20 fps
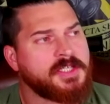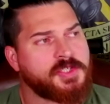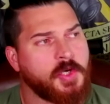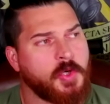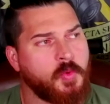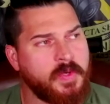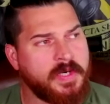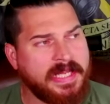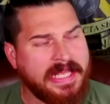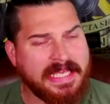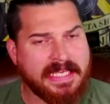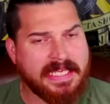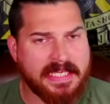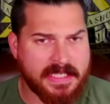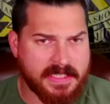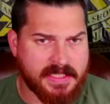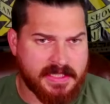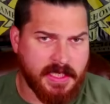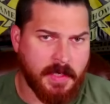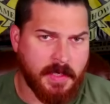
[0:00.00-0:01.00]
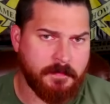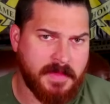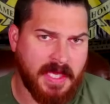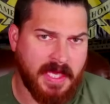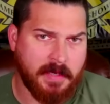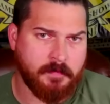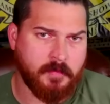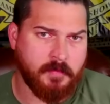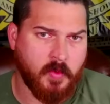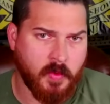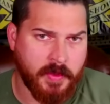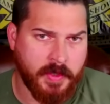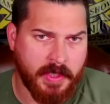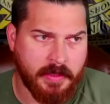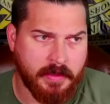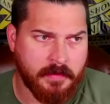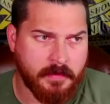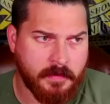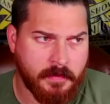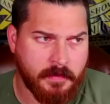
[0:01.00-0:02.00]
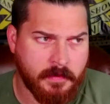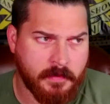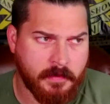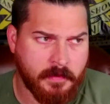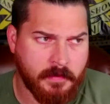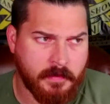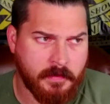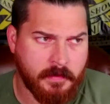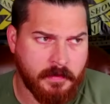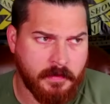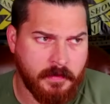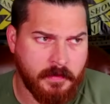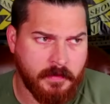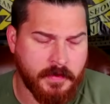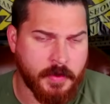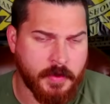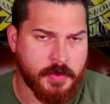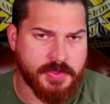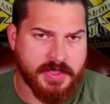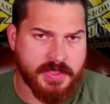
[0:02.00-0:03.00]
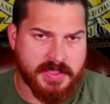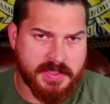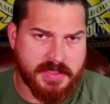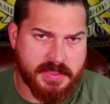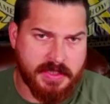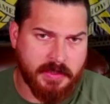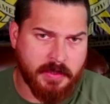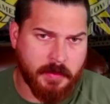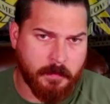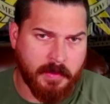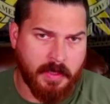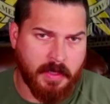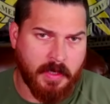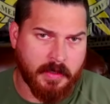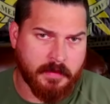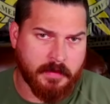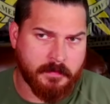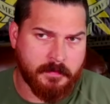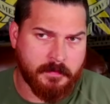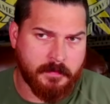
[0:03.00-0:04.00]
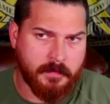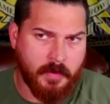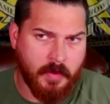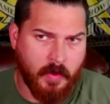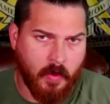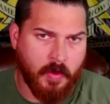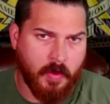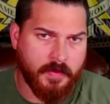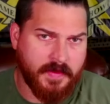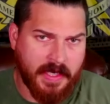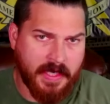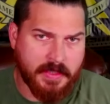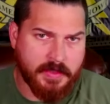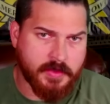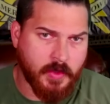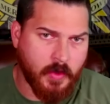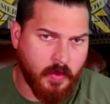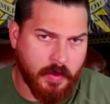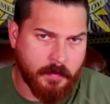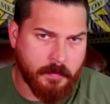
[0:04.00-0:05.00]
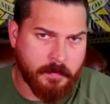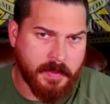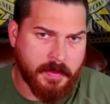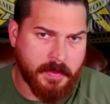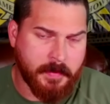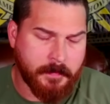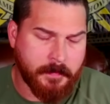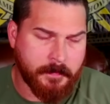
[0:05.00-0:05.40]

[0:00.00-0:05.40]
So when he gets up that morning, there's a cinder block on that tarp.